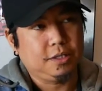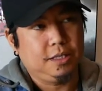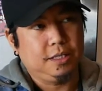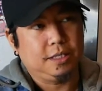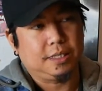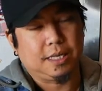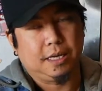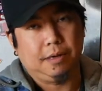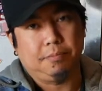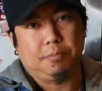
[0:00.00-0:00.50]

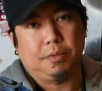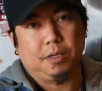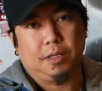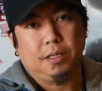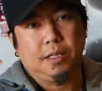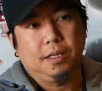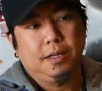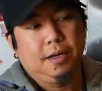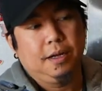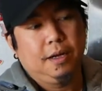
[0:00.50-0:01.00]
this gimbal,
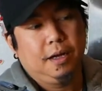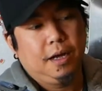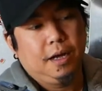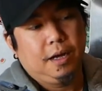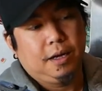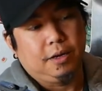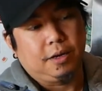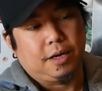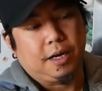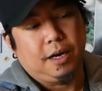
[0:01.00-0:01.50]

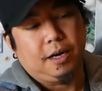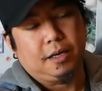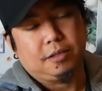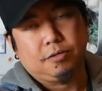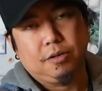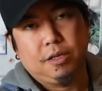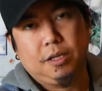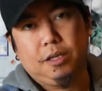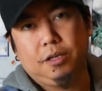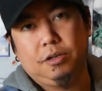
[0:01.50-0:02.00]
you can
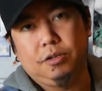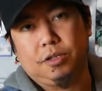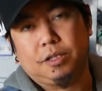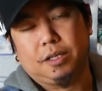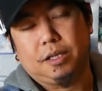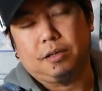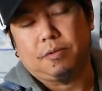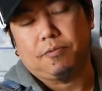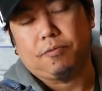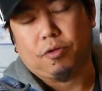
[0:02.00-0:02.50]
actually use
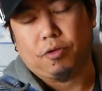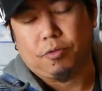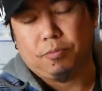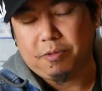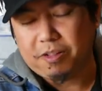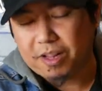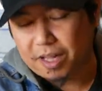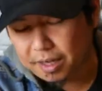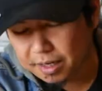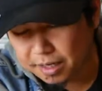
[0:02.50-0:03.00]
it for
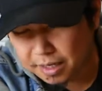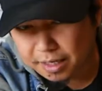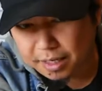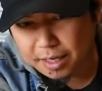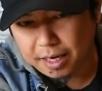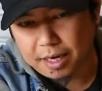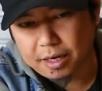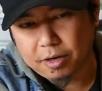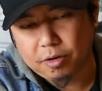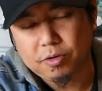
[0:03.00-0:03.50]

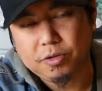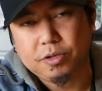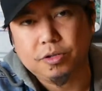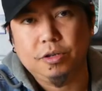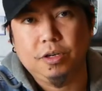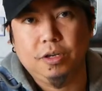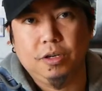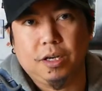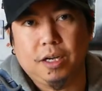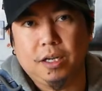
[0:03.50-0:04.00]
vlogging, and also
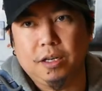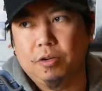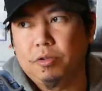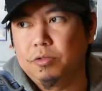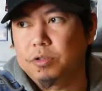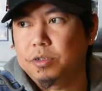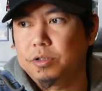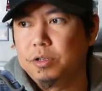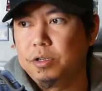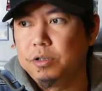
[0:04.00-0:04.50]
you can
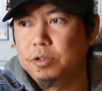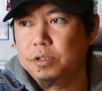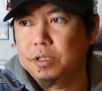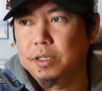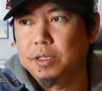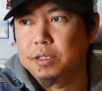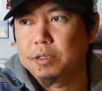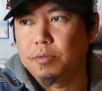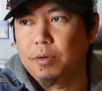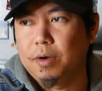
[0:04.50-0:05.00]
also use
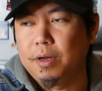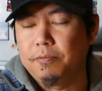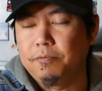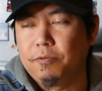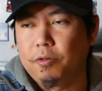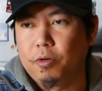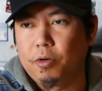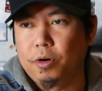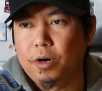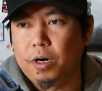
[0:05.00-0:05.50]
this one
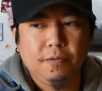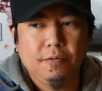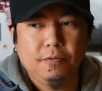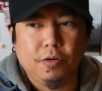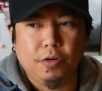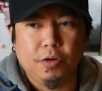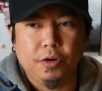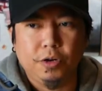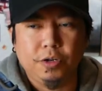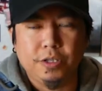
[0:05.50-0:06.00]
for
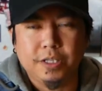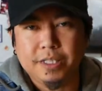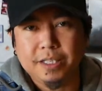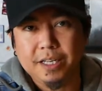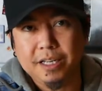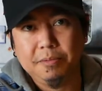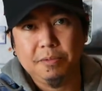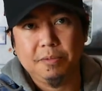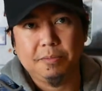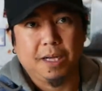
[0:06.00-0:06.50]
your
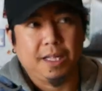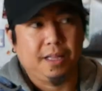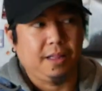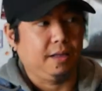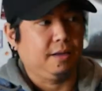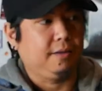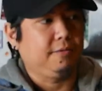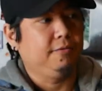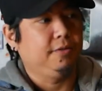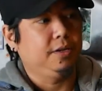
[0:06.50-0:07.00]

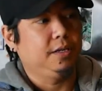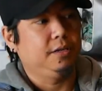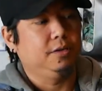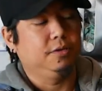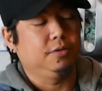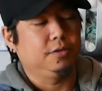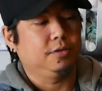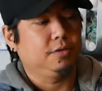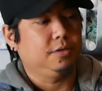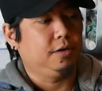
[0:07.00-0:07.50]
cinematic
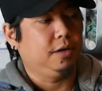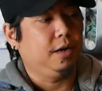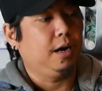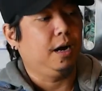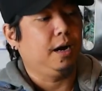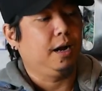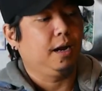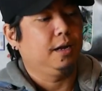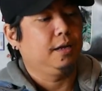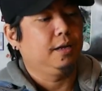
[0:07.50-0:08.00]
videos,
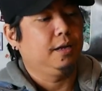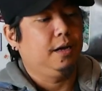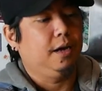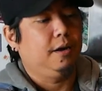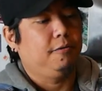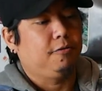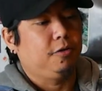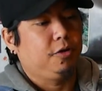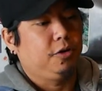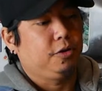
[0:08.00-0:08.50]

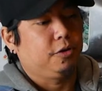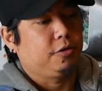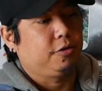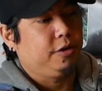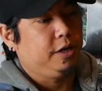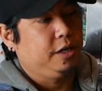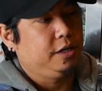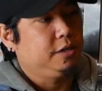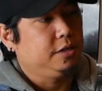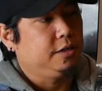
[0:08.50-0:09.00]
yeah, for your
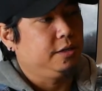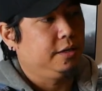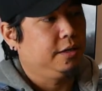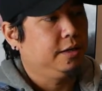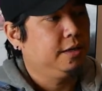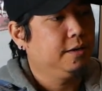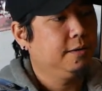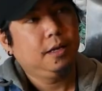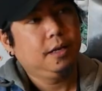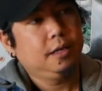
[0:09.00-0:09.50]
creation.
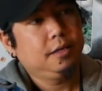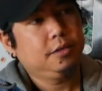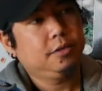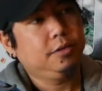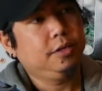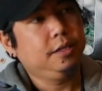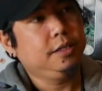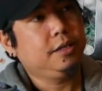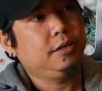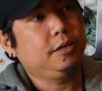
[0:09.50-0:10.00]
So
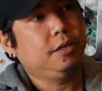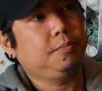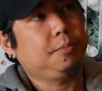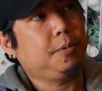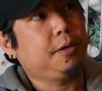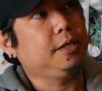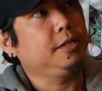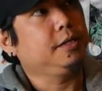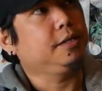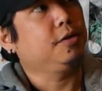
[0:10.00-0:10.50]
these are the
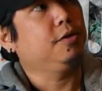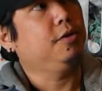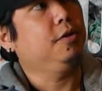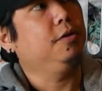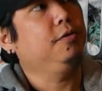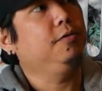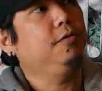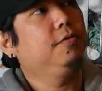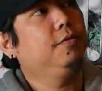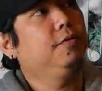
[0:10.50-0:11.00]
parts of